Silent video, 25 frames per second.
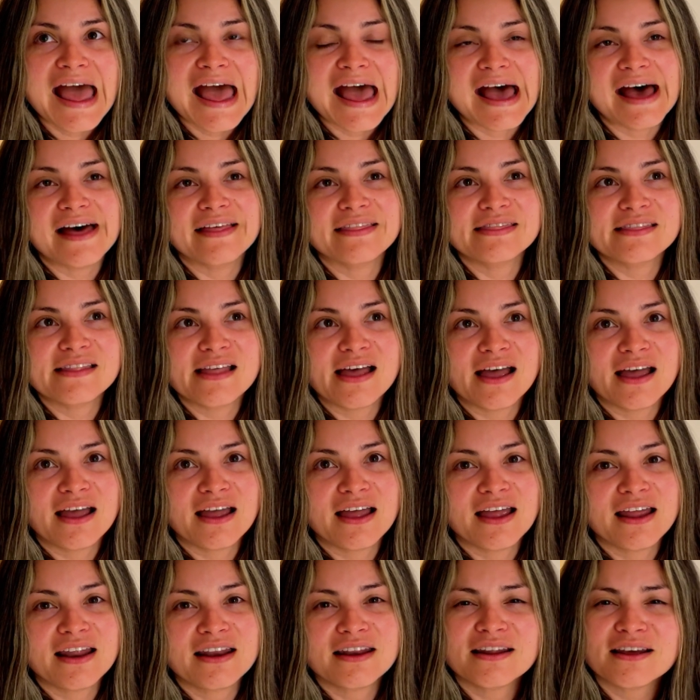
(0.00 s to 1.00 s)
And
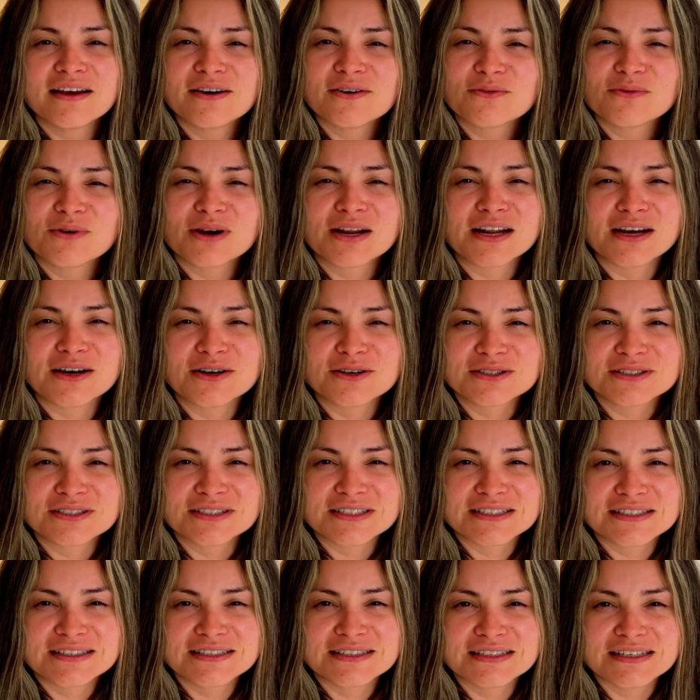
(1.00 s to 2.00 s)
then what else?
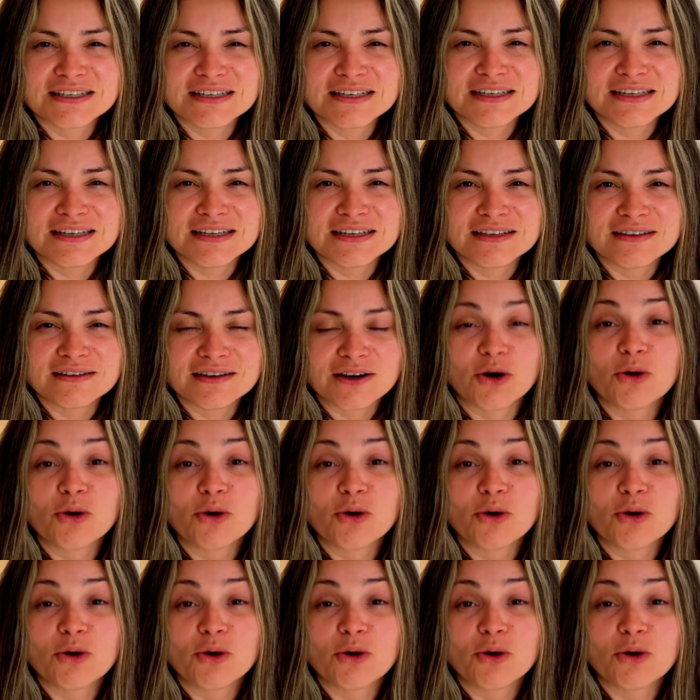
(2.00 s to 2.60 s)
Let's see.